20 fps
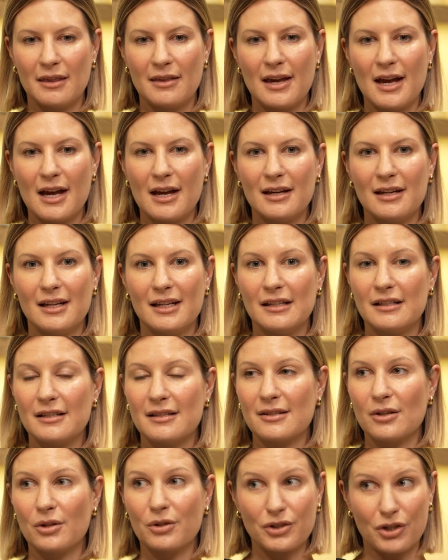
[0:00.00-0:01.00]
that it
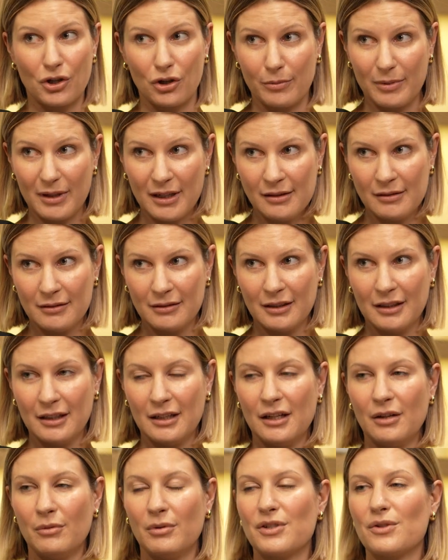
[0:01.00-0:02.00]
is October,
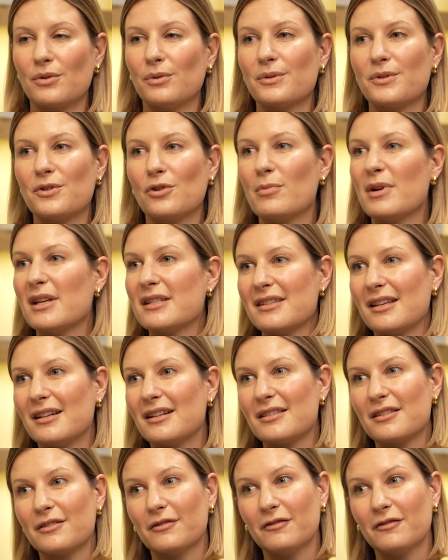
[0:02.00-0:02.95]
which also means that it's